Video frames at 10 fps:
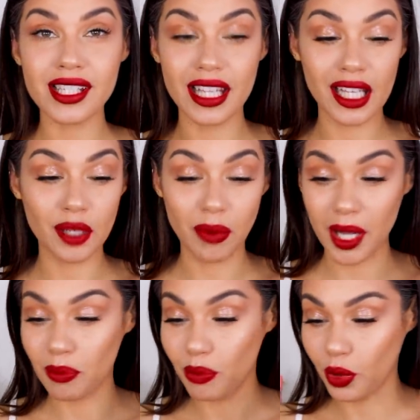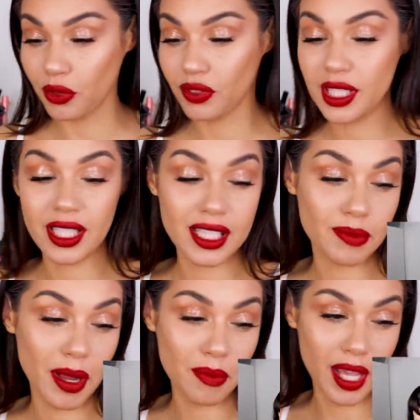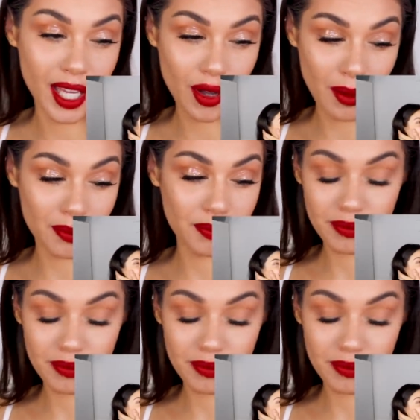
seen my boyfriend does my makeup